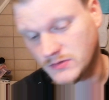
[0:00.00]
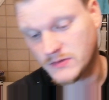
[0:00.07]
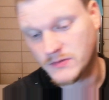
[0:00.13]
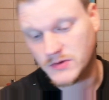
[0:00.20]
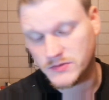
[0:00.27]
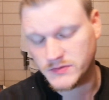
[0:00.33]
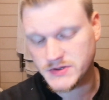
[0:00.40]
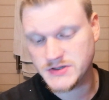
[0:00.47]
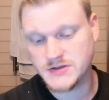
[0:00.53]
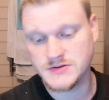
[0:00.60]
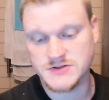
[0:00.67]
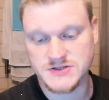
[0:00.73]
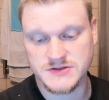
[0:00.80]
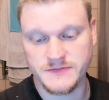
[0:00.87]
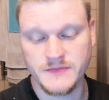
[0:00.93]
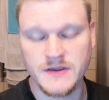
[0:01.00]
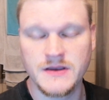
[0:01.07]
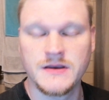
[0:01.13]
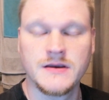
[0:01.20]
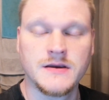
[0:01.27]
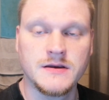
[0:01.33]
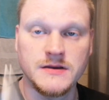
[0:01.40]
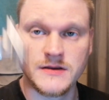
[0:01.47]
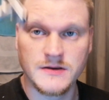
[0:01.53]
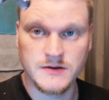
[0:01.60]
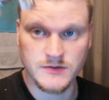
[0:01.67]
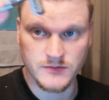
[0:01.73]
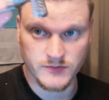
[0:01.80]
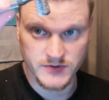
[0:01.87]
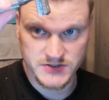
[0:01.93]
over what we used.
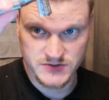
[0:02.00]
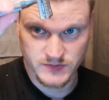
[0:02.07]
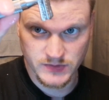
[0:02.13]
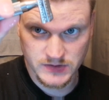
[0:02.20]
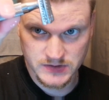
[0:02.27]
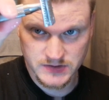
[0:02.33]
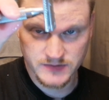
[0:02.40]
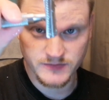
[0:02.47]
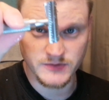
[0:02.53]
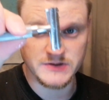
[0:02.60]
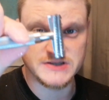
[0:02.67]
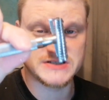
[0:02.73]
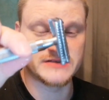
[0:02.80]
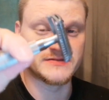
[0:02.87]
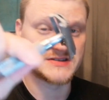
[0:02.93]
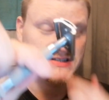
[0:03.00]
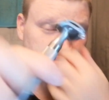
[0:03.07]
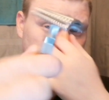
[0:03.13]
Razorock 37